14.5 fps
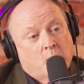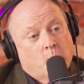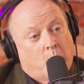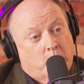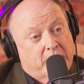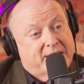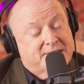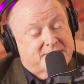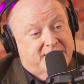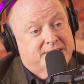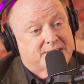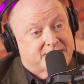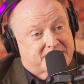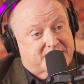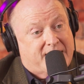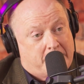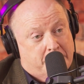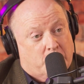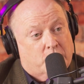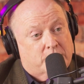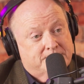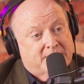Well, we can see in
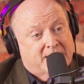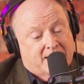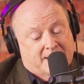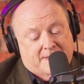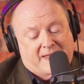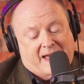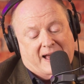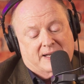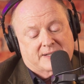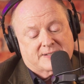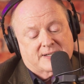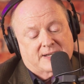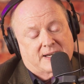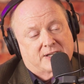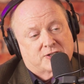December that